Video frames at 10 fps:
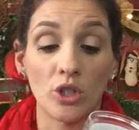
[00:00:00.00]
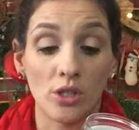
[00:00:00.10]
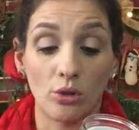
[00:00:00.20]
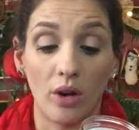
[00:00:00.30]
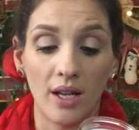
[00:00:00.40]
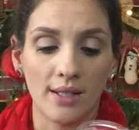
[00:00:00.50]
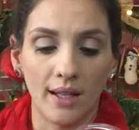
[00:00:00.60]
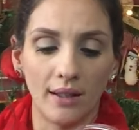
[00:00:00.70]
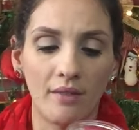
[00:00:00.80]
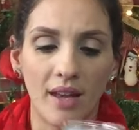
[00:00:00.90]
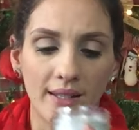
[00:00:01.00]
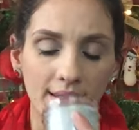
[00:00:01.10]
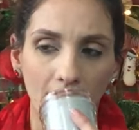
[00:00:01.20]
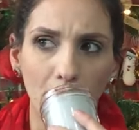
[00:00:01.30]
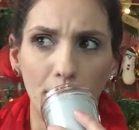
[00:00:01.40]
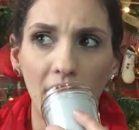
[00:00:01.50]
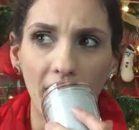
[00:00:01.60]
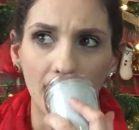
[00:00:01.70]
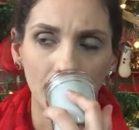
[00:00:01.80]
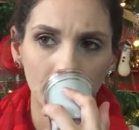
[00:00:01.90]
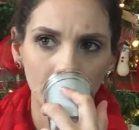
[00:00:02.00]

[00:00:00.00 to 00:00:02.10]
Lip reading: which is great because I love that scent, but